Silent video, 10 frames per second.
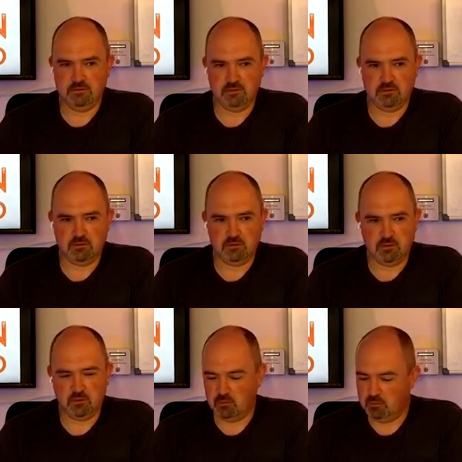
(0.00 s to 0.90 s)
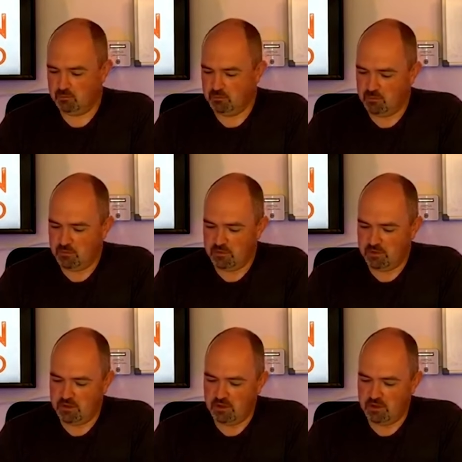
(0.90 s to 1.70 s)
Nothing is said.